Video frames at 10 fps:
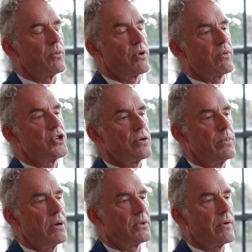where we shouldn't
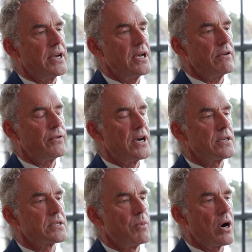be able to identify the
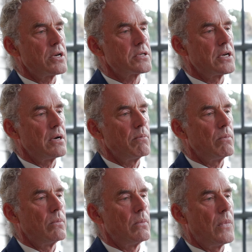smartest and
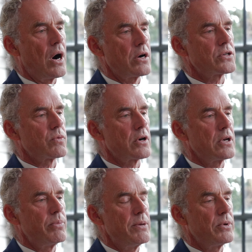hardest
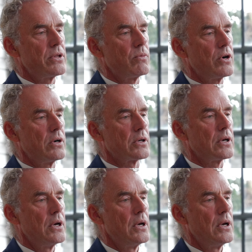working people in the world.